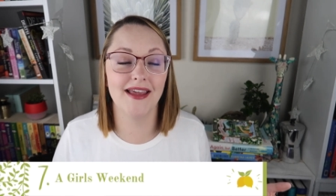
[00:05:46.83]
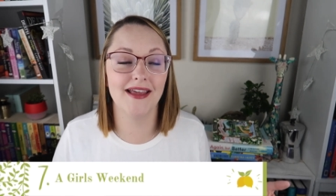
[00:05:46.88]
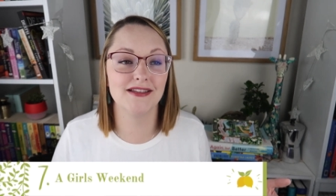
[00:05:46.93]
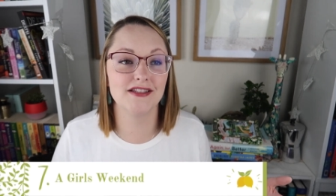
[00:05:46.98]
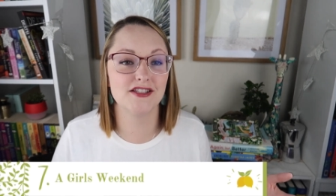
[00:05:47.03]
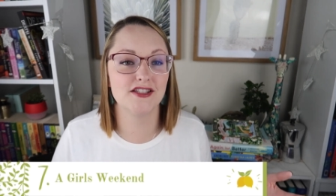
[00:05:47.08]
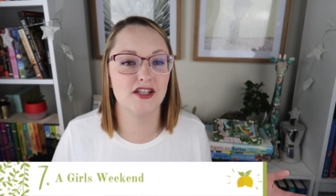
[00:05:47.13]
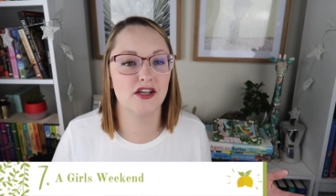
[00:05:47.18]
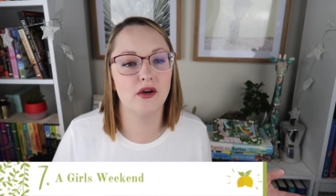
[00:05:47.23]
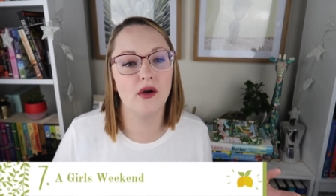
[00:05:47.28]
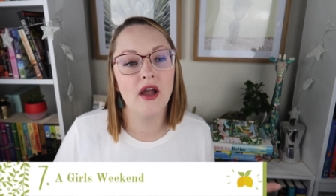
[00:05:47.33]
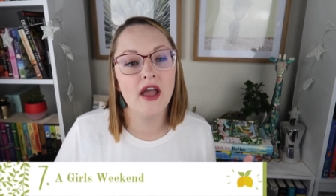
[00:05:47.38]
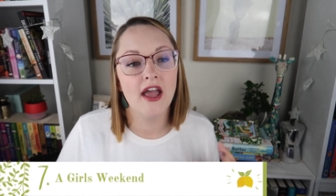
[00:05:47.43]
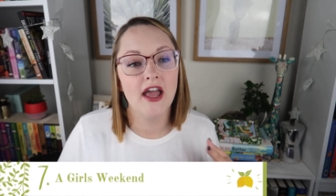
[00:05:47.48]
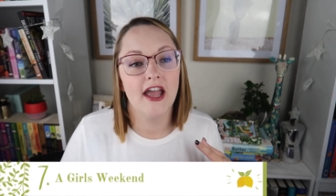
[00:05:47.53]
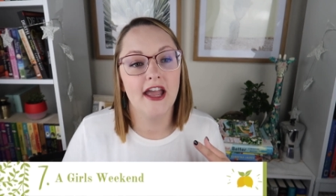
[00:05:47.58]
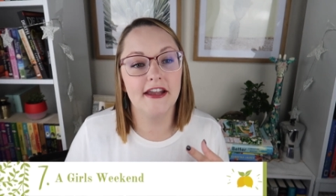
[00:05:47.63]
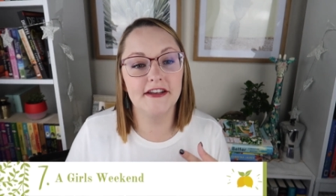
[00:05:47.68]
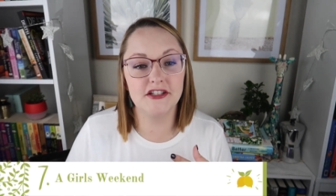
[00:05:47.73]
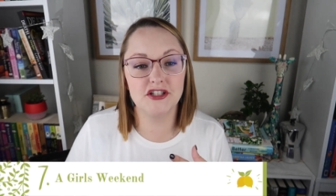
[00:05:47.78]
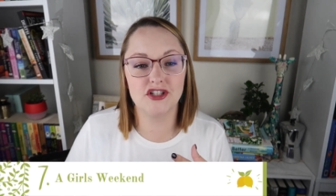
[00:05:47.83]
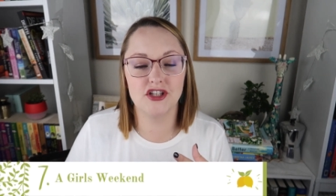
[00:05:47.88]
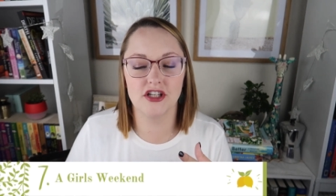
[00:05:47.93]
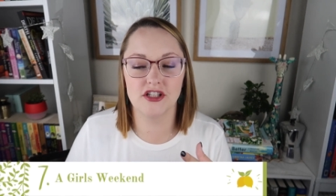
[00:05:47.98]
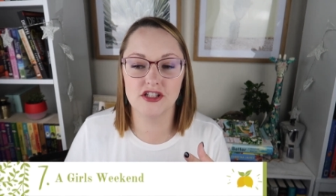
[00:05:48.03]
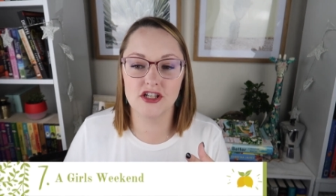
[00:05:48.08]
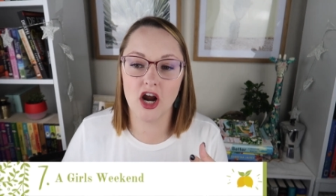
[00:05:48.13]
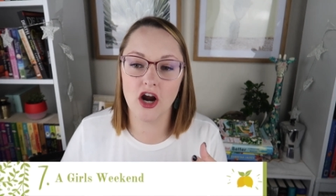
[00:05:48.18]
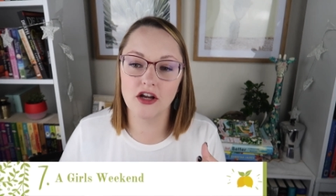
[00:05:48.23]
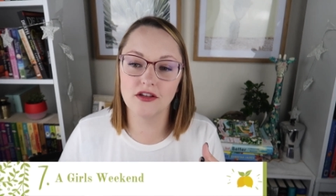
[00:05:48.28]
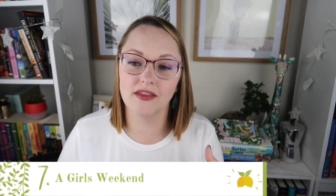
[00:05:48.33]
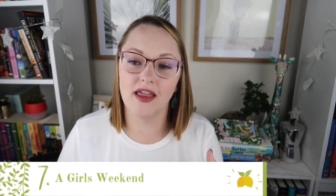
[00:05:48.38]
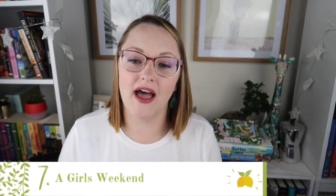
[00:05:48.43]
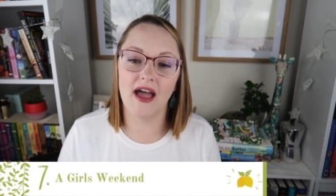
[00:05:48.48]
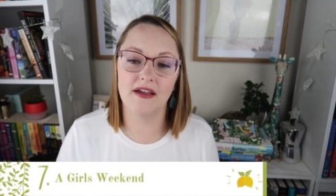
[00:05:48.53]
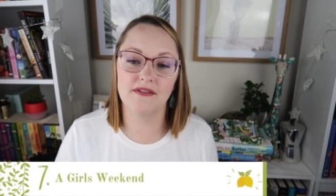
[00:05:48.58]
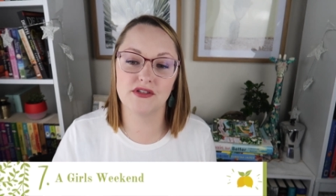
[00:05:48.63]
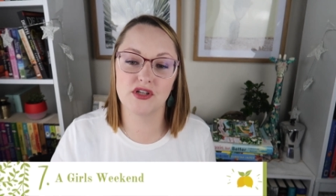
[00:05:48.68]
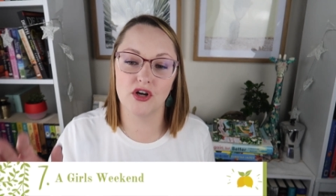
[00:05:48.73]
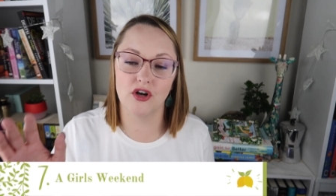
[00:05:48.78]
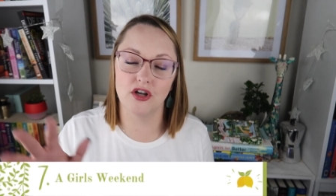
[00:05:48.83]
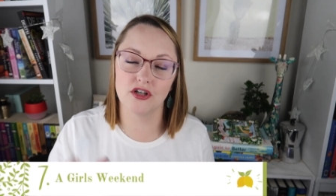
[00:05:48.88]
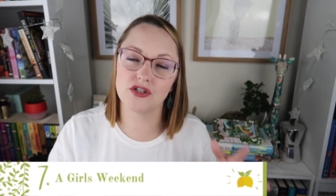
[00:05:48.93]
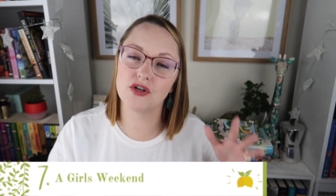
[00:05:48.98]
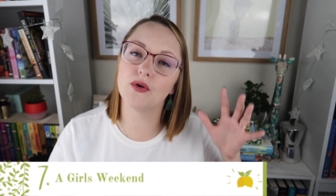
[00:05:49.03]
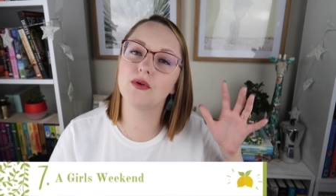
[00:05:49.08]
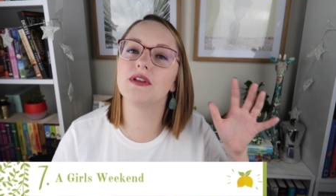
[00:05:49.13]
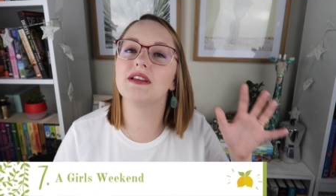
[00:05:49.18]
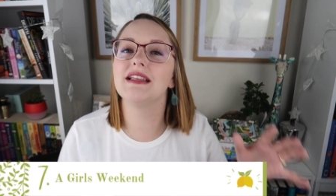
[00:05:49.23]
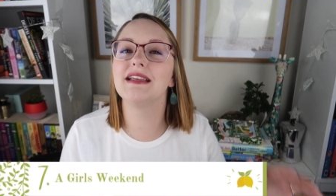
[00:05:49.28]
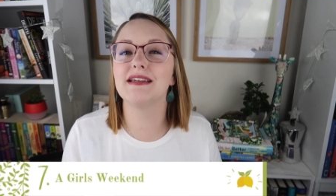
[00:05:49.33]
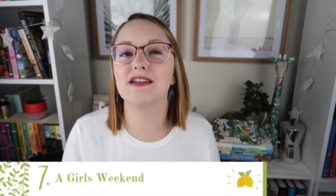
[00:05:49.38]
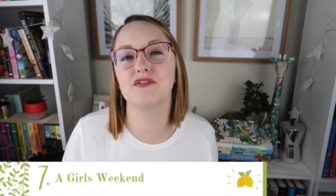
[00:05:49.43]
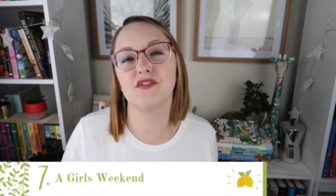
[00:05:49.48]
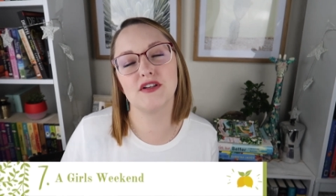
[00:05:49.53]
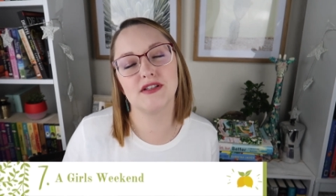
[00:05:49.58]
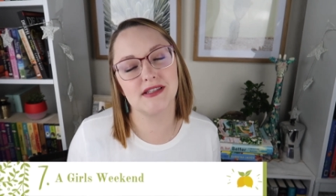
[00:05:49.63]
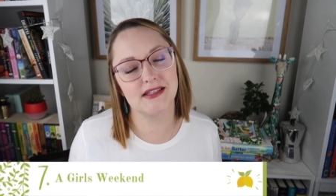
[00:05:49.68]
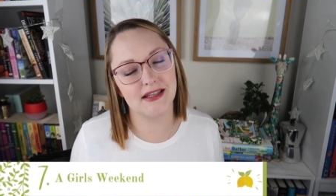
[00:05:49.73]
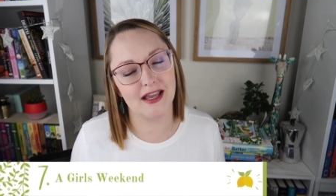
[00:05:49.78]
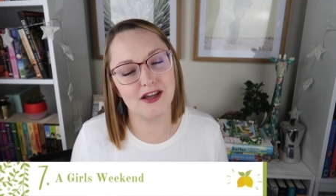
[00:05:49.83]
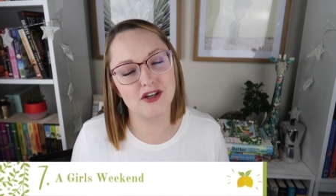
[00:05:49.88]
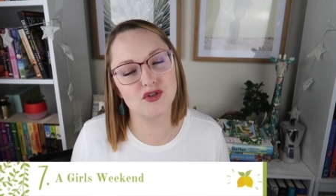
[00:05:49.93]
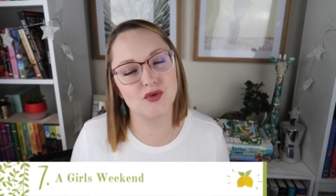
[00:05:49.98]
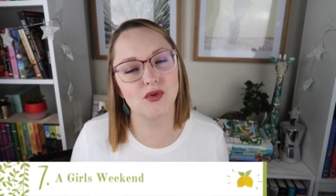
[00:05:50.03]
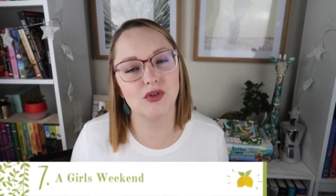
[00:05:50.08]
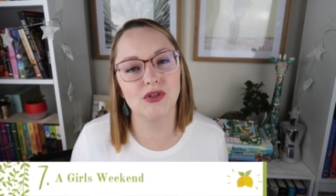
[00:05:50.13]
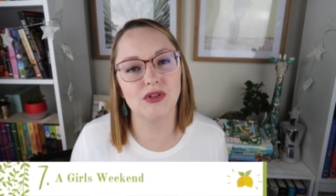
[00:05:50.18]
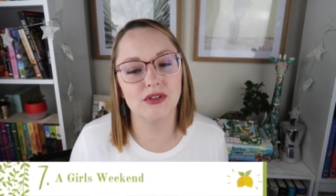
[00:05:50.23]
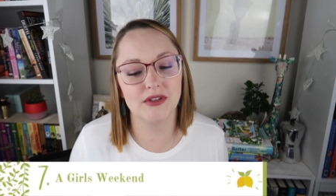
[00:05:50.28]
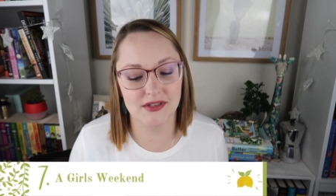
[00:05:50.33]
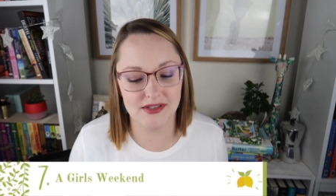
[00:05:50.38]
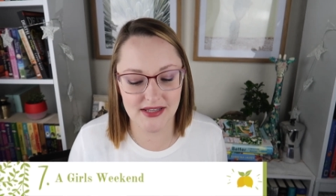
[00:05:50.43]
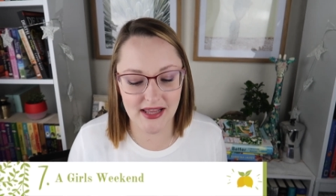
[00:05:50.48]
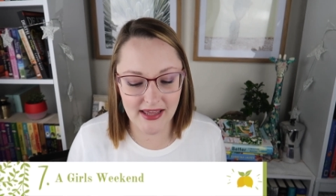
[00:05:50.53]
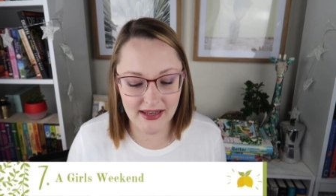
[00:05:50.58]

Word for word: And so it's just our lives are on totally different schedules.